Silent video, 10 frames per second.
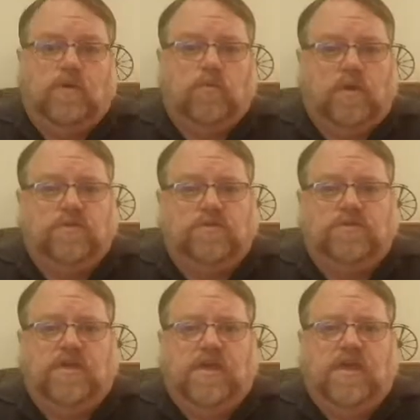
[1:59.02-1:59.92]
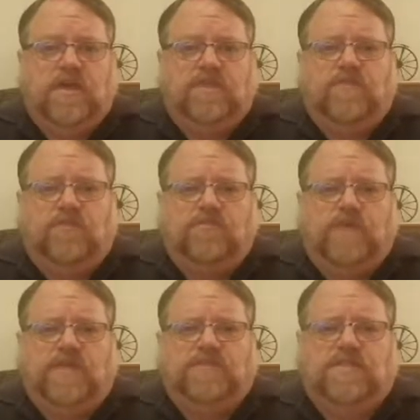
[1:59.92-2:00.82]
wonders if those
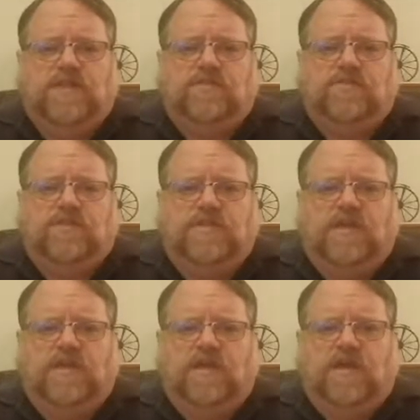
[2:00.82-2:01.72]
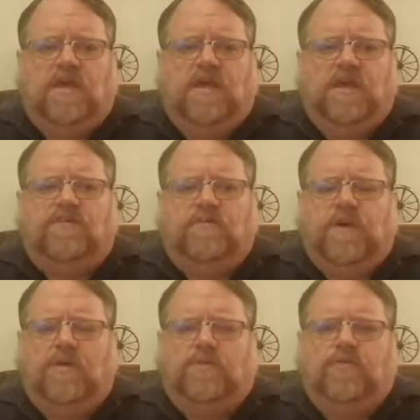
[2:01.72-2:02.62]
raising this critique even bother to